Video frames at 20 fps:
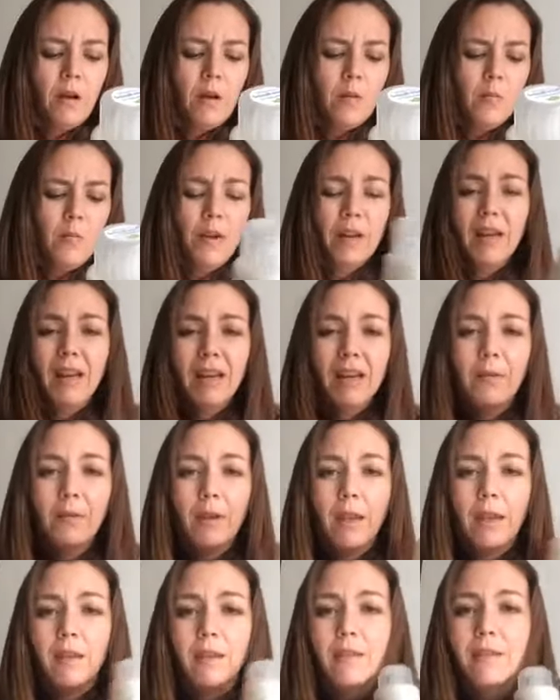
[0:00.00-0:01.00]
But
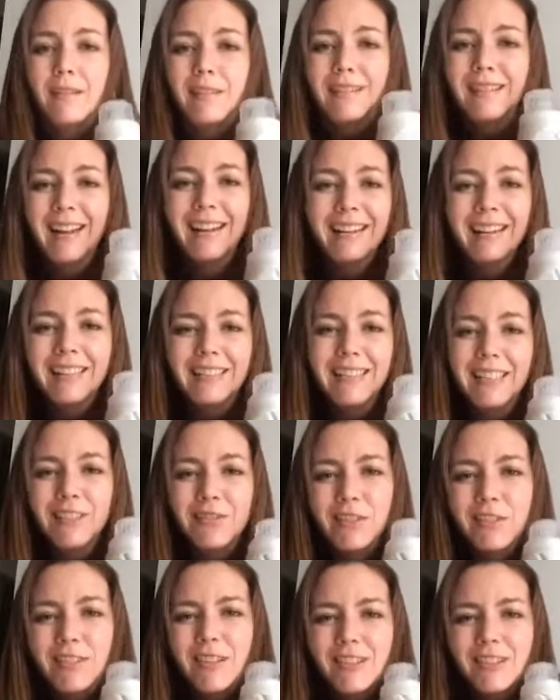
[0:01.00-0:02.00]
anyway, 99 cents for
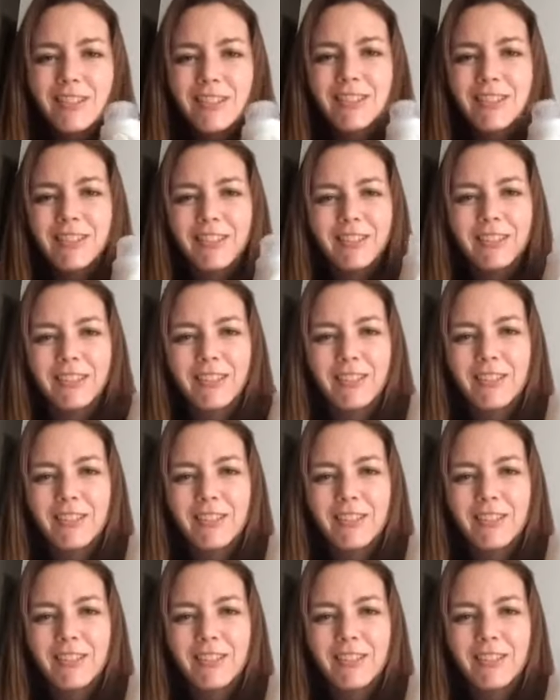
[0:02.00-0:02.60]
laundry detergent.